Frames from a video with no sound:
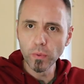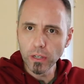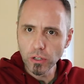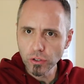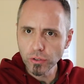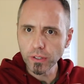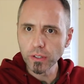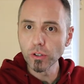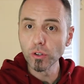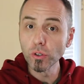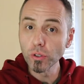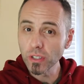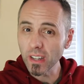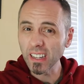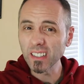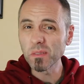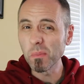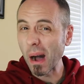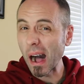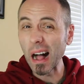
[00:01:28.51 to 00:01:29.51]
we usually use
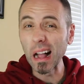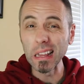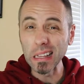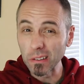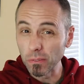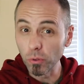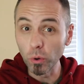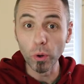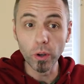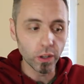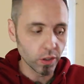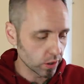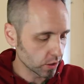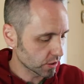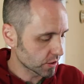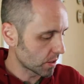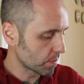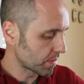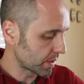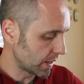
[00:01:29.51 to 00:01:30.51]
like some olive oil or
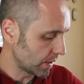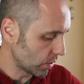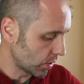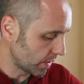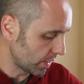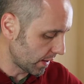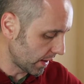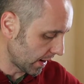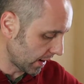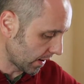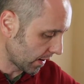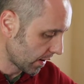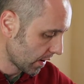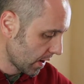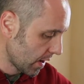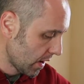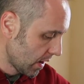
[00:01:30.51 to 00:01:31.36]
something on there.